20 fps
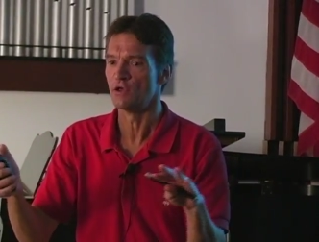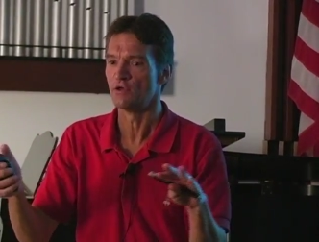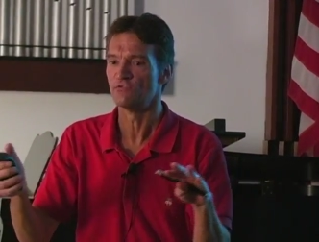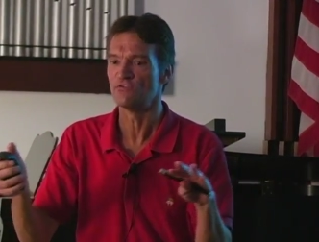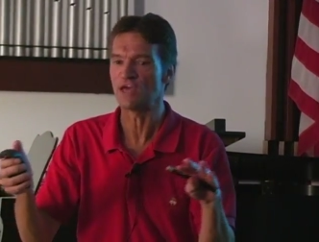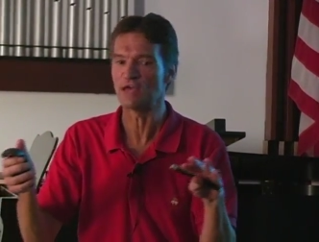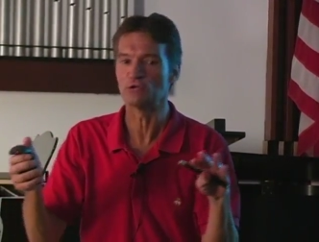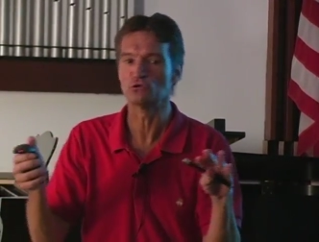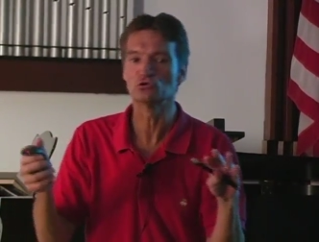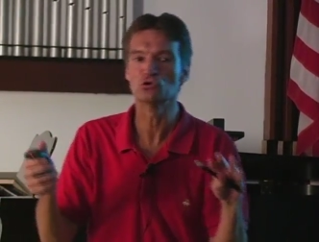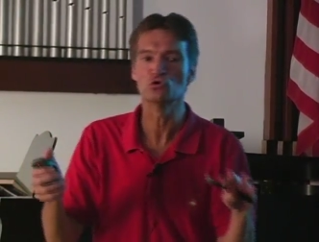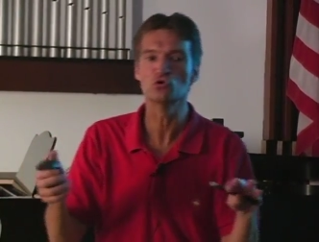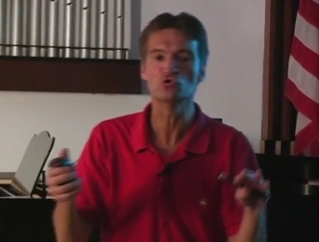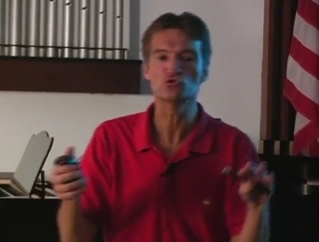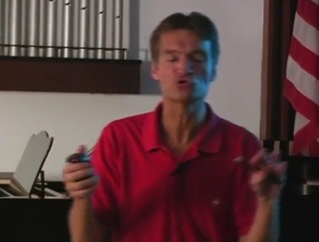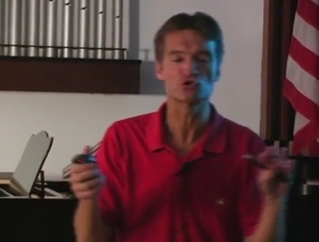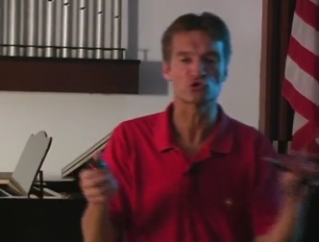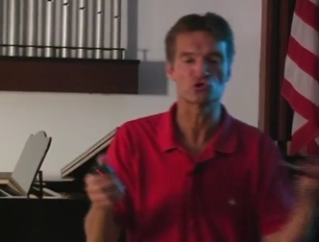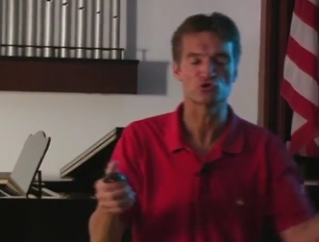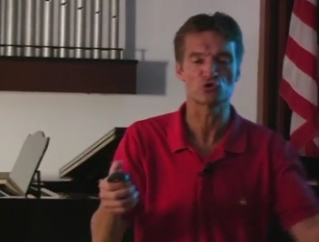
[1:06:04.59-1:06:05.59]
they
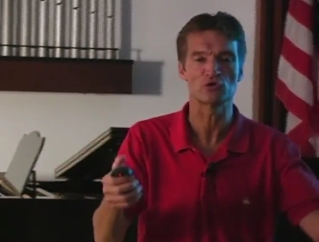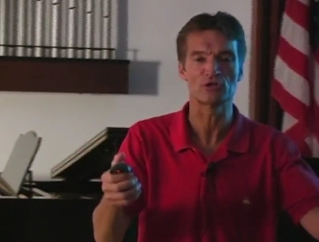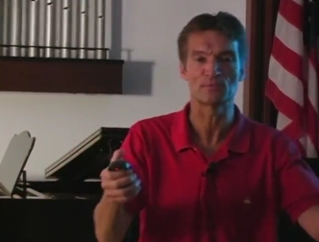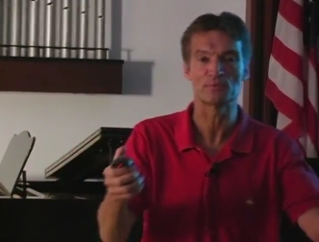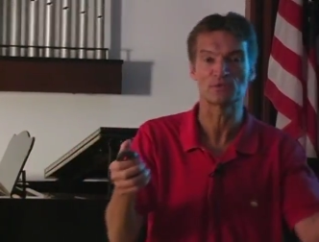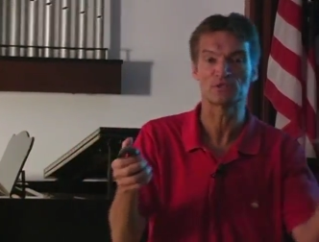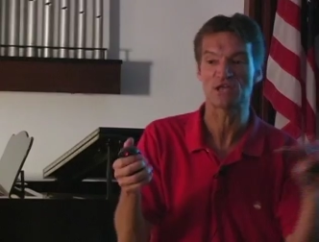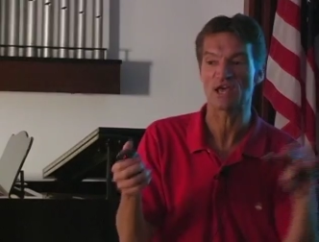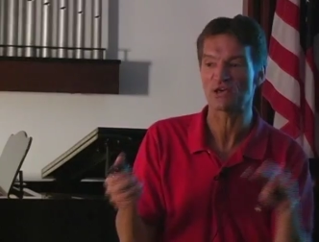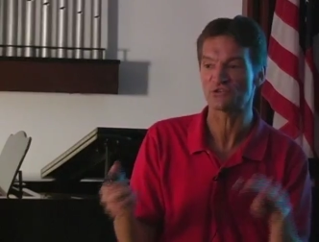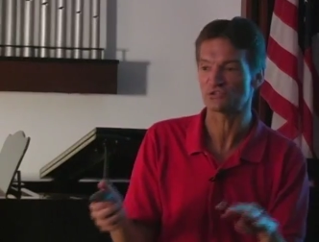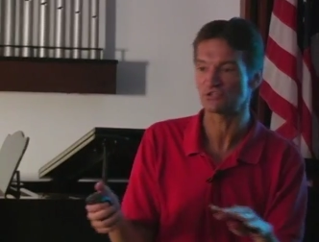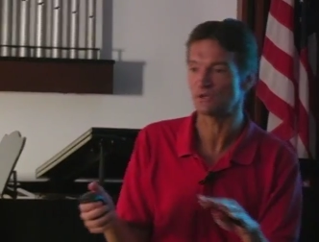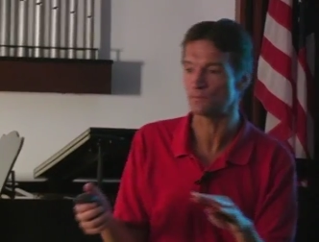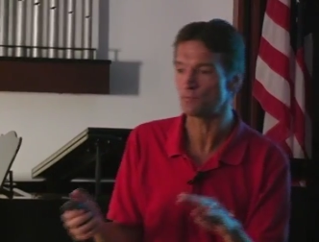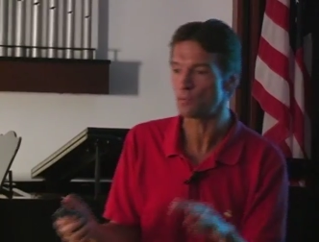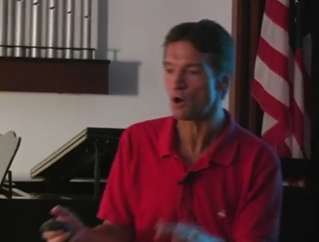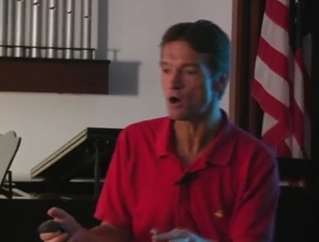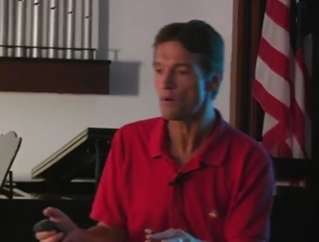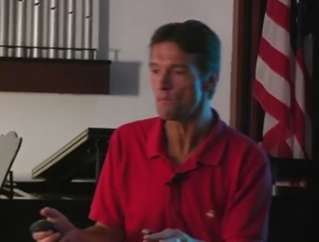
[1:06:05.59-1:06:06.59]
lose their sodium-potassium
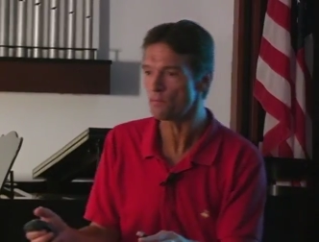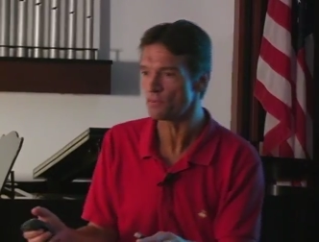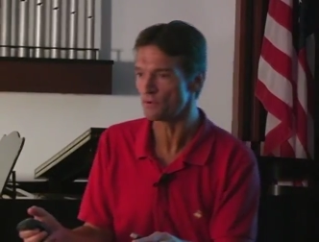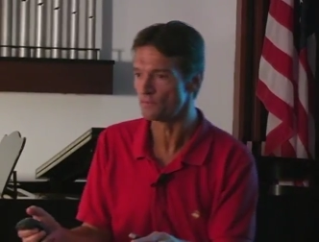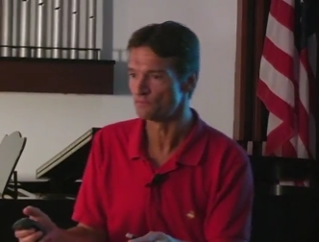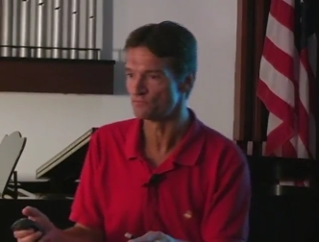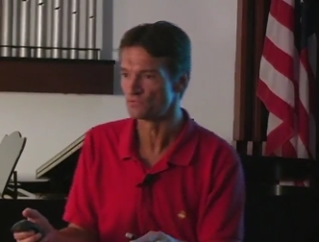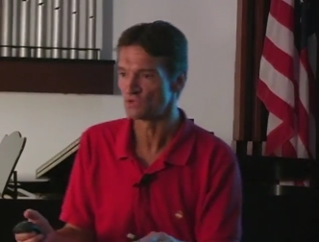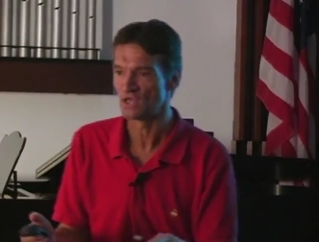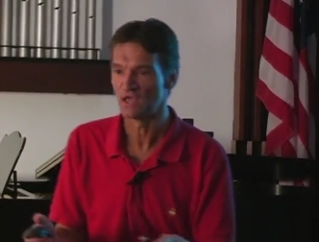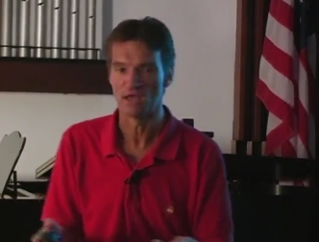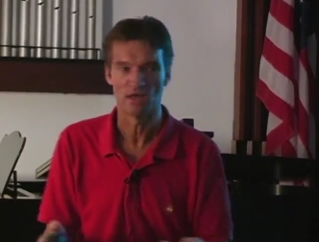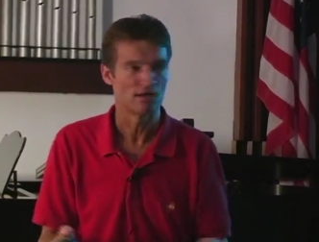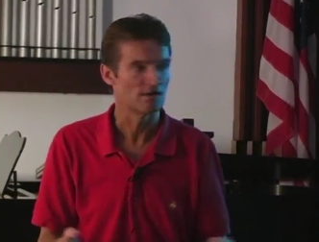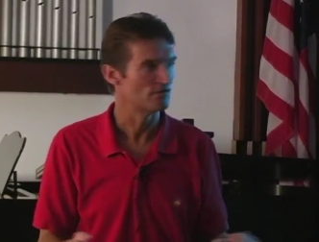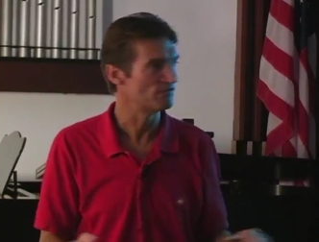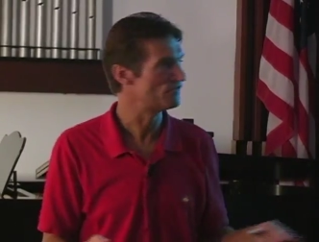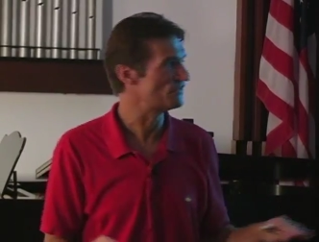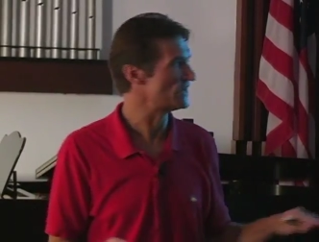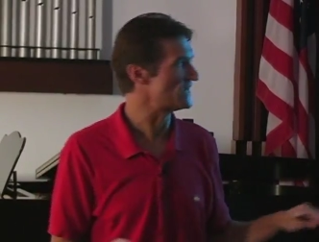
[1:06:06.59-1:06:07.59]
pump.
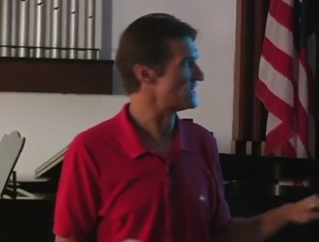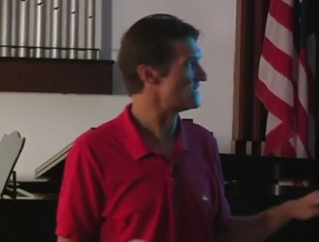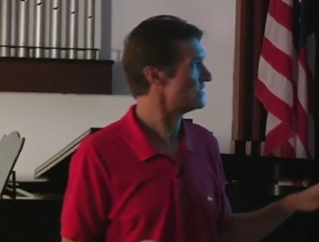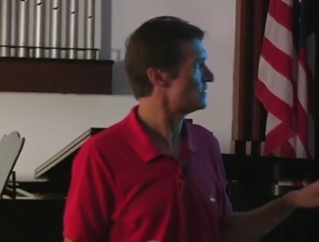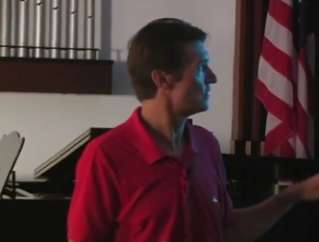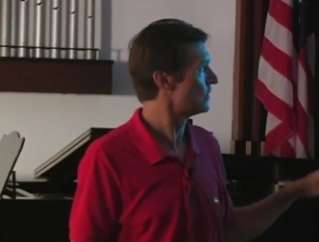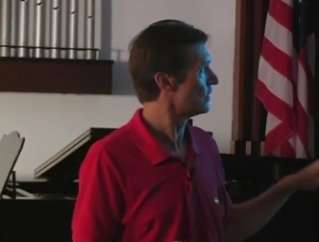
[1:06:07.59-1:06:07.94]
The